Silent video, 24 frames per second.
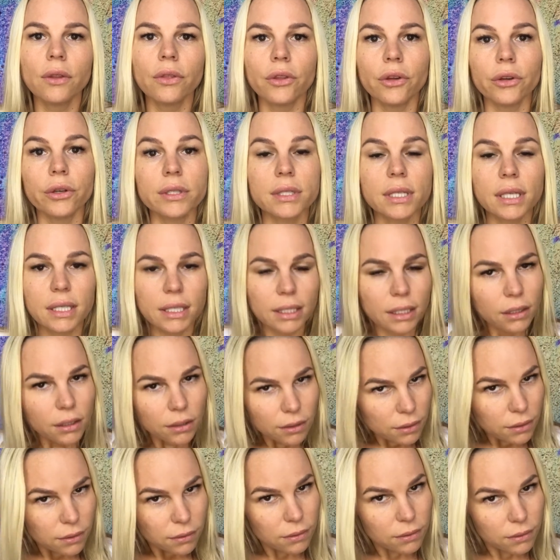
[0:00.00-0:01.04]
There's a
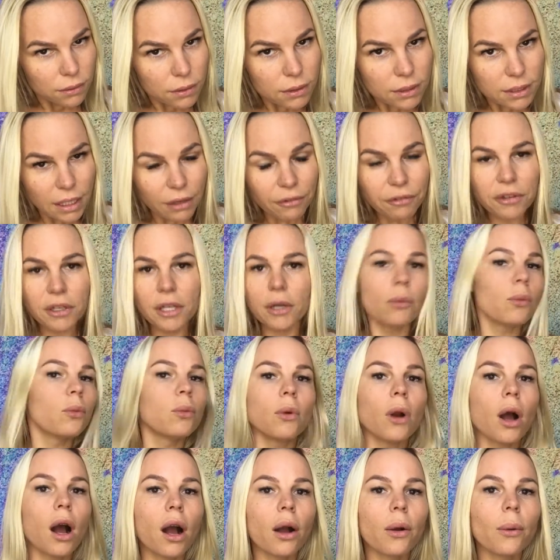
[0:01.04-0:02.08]
definite
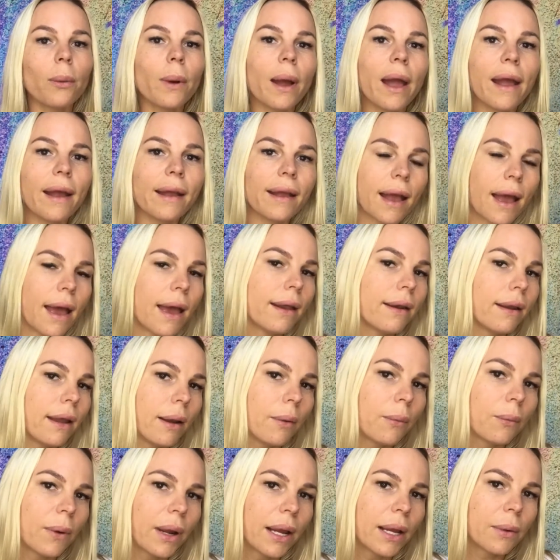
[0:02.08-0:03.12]
wrong way and a
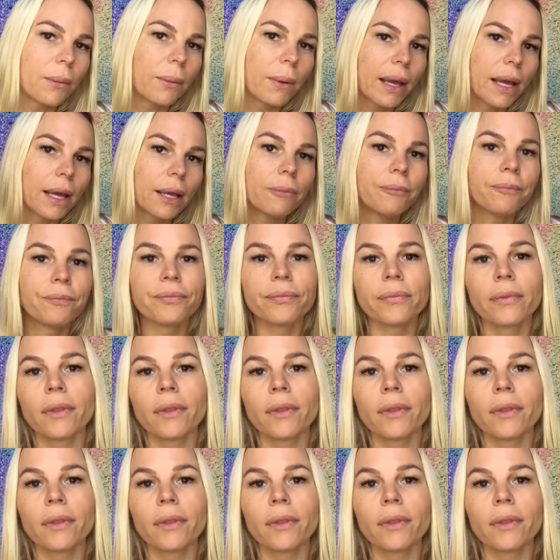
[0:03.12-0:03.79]
right way,